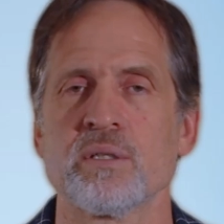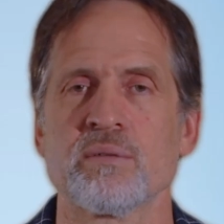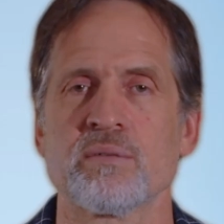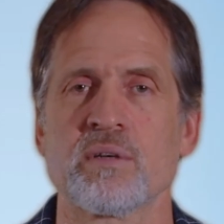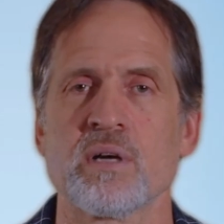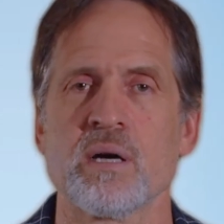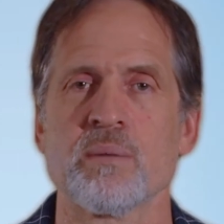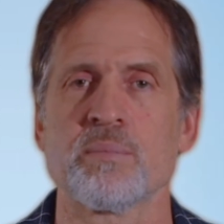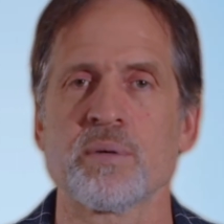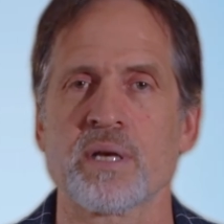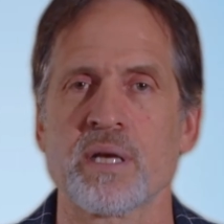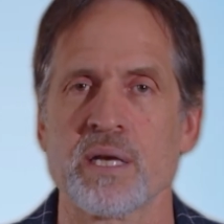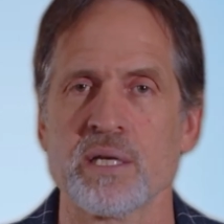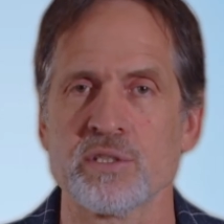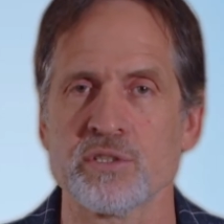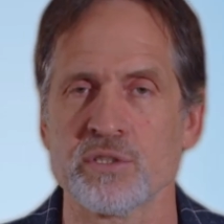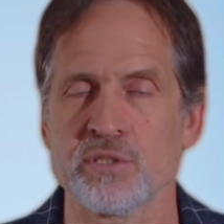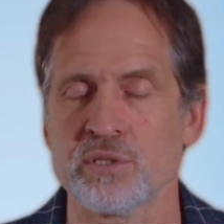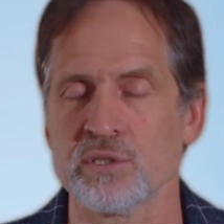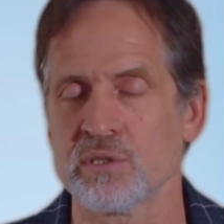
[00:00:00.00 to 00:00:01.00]
of
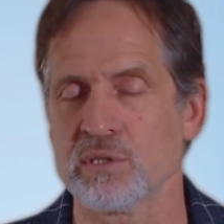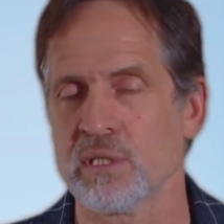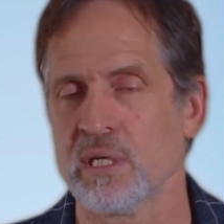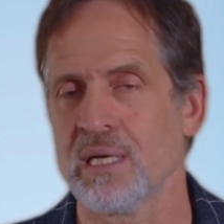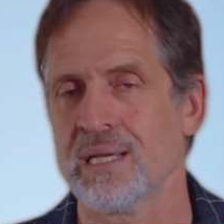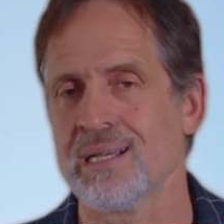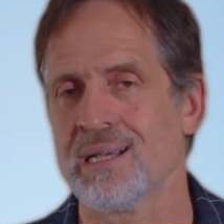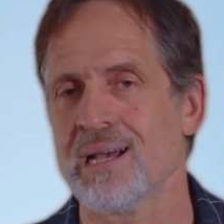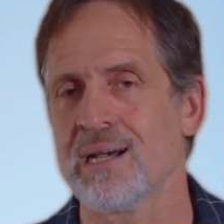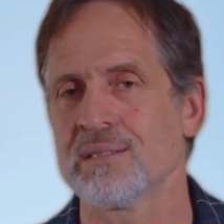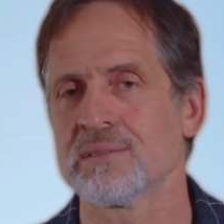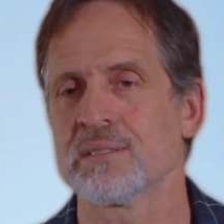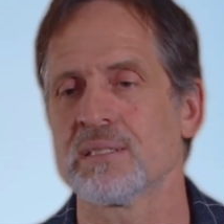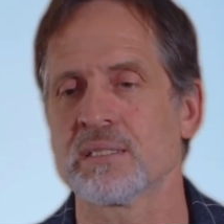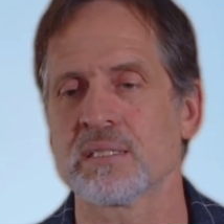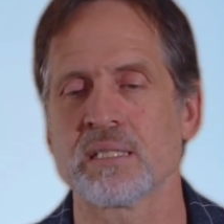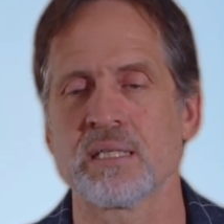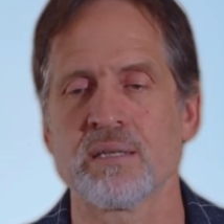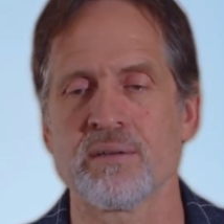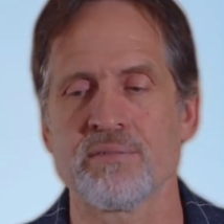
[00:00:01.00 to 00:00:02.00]
complications? How's
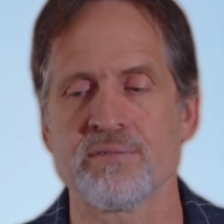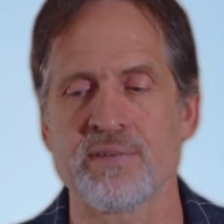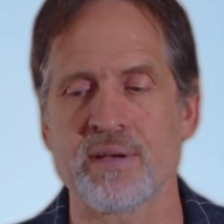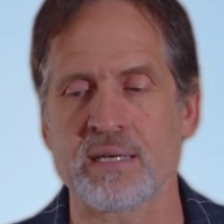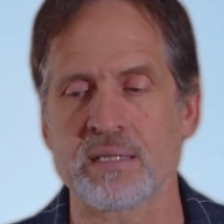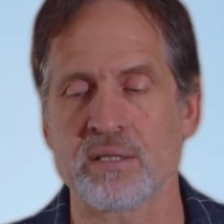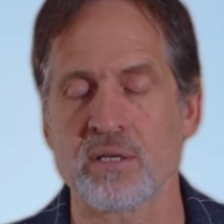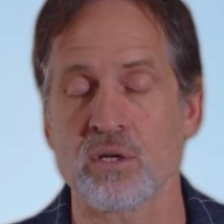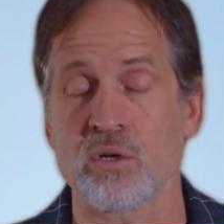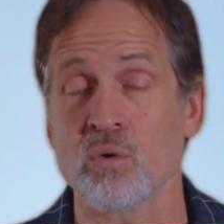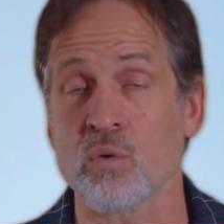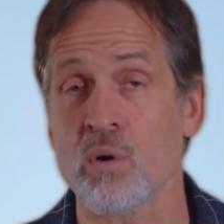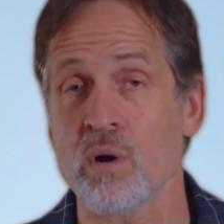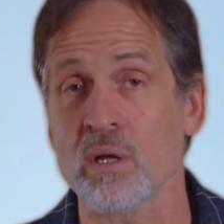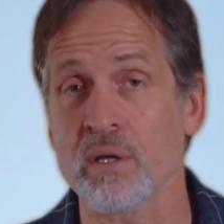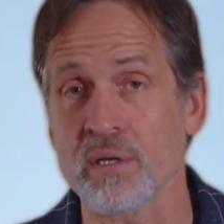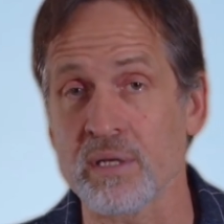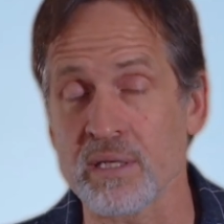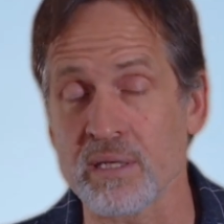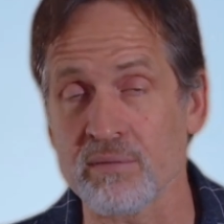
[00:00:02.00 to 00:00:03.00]
this going to affect their
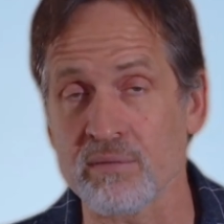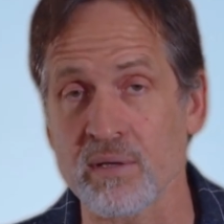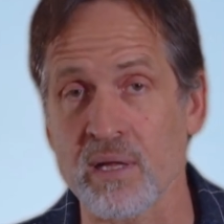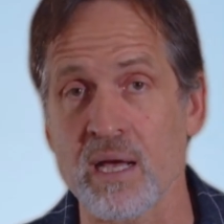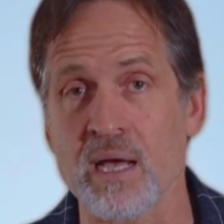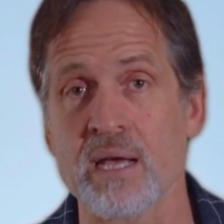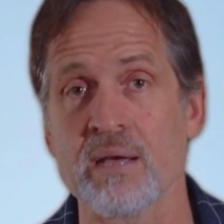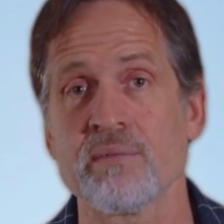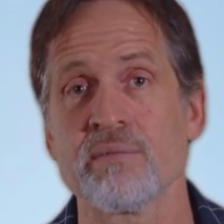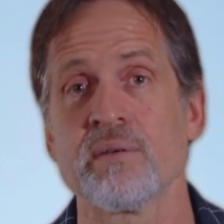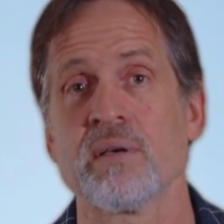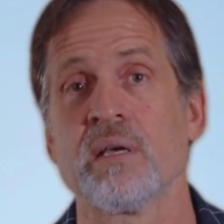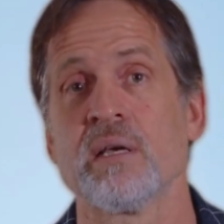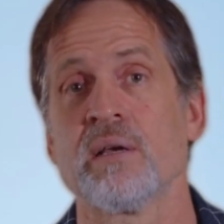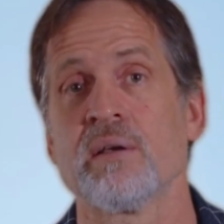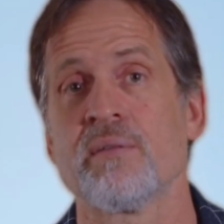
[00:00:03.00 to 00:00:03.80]
quality of life,